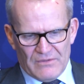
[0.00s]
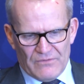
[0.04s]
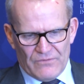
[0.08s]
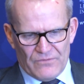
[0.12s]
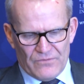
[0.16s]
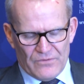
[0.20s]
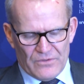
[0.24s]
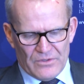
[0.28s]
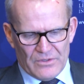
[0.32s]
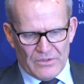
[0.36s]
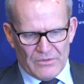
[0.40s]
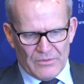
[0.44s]

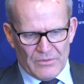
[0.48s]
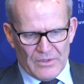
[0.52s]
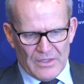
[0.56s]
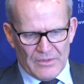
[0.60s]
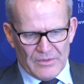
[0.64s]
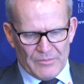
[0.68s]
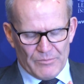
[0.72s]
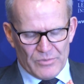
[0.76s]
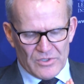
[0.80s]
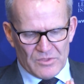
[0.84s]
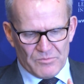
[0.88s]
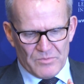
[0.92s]
uh, uh,
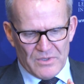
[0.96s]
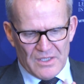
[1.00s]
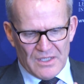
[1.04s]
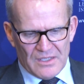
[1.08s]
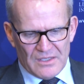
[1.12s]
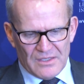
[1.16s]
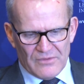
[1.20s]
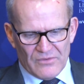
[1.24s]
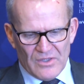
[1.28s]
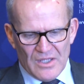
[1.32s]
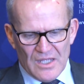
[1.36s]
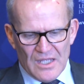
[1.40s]

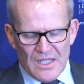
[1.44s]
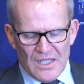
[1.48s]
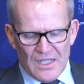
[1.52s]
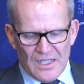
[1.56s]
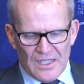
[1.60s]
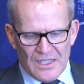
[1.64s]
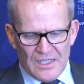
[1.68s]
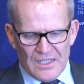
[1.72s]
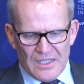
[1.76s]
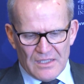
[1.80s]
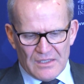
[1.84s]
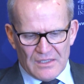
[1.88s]
perspective,
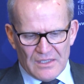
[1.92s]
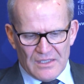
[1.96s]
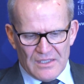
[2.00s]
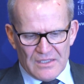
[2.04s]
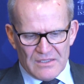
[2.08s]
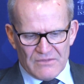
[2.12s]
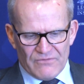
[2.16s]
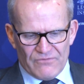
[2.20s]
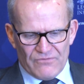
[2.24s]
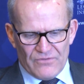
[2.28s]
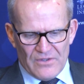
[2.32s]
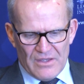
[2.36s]
it is
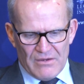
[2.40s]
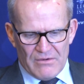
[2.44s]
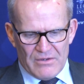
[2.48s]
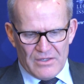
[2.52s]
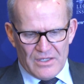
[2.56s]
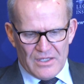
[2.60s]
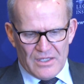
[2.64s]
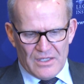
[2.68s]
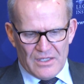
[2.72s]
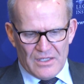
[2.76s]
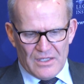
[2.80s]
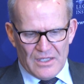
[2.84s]

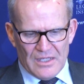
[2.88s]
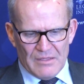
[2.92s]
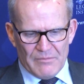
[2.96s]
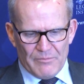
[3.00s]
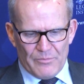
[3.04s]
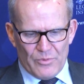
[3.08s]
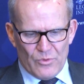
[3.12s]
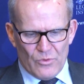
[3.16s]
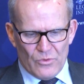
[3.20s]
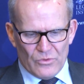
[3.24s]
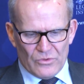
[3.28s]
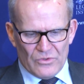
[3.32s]
very
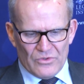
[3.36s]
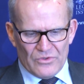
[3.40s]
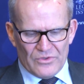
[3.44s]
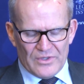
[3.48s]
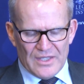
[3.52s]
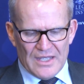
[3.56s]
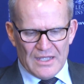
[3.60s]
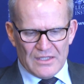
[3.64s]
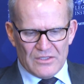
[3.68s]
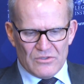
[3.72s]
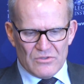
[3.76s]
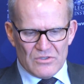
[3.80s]
important
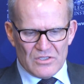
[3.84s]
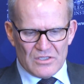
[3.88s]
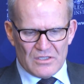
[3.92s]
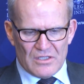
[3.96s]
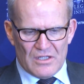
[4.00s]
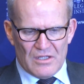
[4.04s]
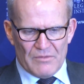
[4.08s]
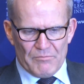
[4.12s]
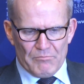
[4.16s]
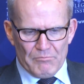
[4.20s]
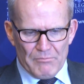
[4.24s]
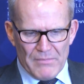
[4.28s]
that you
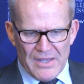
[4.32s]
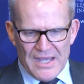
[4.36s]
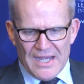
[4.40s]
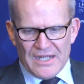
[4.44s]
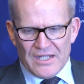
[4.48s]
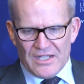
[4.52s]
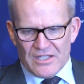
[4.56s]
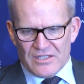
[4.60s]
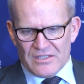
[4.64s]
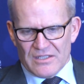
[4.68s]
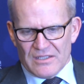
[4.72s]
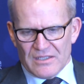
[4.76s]
start
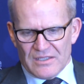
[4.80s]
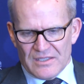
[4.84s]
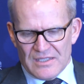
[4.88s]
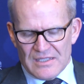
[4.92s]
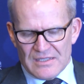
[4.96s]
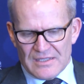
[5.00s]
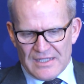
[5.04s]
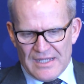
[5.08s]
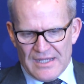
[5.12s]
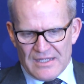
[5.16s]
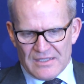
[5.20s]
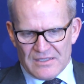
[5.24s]
managing these
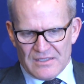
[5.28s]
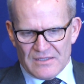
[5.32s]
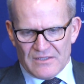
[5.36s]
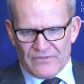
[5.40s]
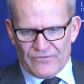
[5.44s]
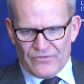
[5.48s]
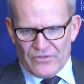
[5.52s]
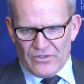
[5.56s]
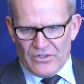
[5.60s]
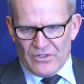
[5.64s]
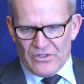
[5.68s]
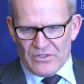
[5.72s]
assets
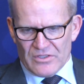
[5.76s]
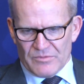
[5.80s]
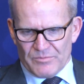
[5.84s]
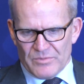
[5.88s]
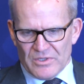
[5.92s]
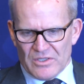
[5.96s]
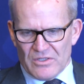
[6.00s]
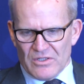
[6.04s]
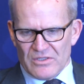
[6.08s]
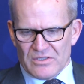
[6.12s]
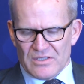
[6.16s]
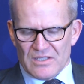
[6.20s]
first
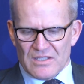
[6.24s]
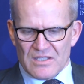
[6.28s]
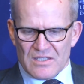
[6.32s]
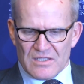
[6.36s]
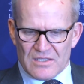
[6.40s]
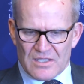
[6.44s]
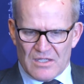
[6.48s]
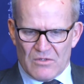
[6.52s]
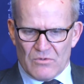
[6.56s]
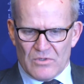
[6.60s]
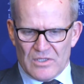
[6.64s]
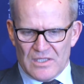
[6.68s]
because it's
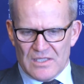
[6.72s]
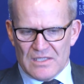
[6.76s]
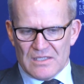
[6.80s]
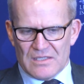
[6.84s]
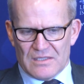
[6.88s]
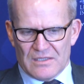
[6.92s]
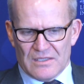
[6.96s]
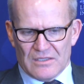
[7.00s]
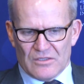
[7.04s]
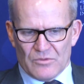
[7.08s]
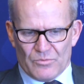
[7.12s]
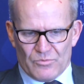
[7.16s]
so
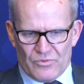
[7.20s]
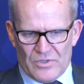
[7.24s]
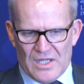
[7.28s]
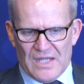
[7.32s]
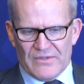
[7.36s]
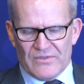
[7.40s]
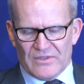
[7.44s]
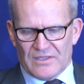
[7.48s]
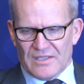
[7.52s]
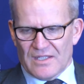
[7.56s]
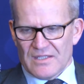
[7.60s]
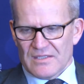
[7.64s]
easy to
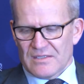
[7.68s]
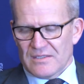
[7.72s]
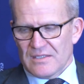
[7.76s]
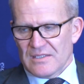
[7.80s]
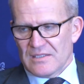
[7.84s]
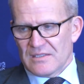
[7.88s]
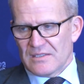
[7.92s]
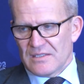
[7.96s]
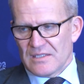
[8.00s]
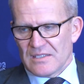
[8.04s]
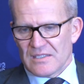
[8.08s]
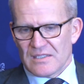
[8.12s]
privatize these
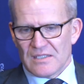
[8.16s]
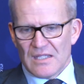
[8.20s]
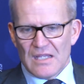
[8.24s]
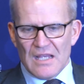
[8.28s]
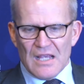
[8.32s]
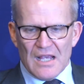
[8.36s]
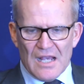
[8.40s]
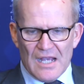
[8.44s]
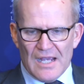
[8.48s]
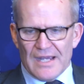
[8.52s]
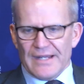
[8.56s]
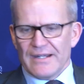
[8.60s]
things
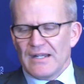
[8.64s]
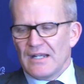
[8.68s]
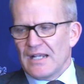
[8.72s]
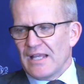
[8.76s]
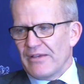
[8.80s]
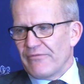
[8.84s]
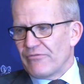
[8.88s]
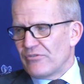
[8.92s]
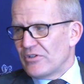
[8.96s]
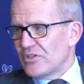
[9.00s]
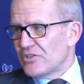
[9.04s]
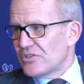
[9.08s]

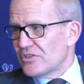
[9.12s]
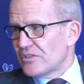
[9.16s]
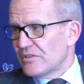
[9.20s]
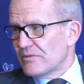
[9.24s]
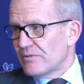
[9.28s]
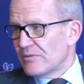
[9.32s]
unleveraged.